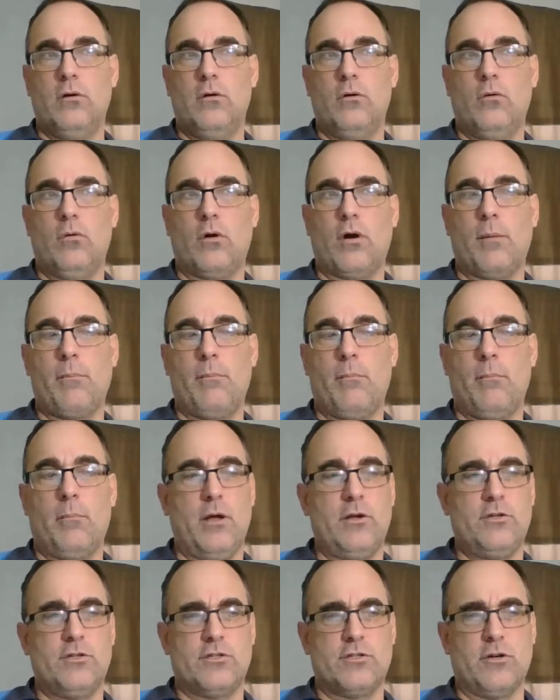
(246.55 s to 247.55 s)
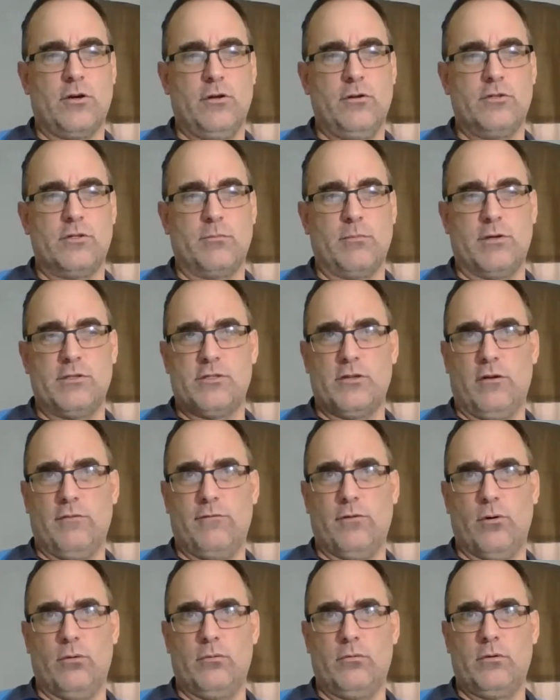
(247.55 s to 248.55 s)
or I might just start using my cell
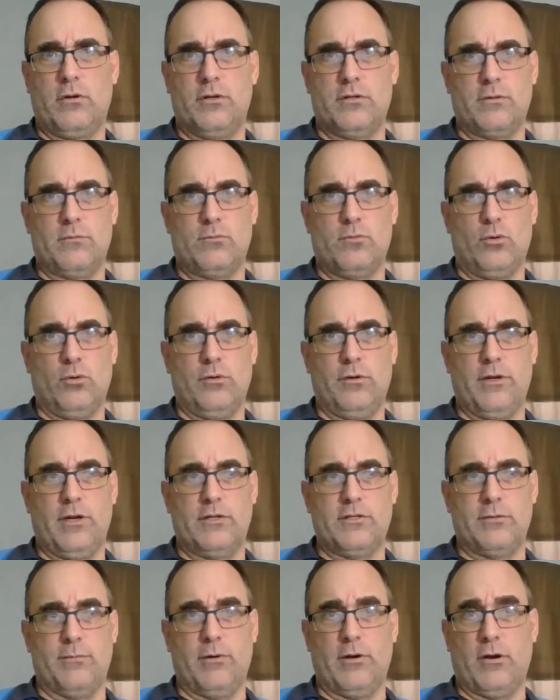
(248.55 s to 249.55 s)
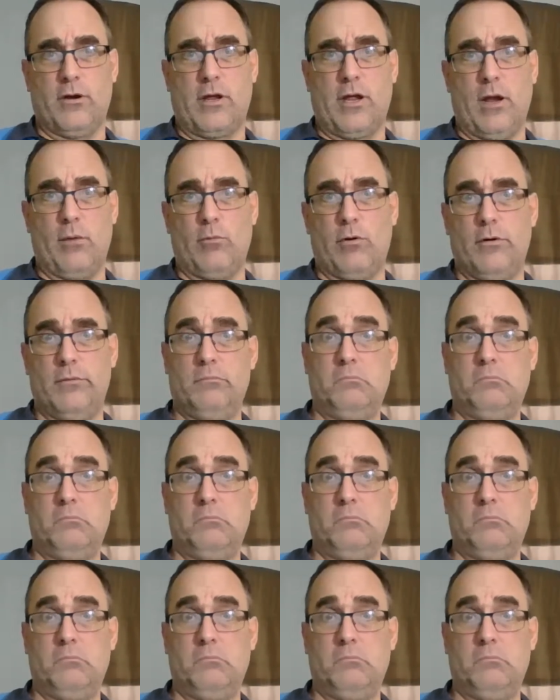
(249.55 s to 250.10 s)
phone because I'm told it has a better camera.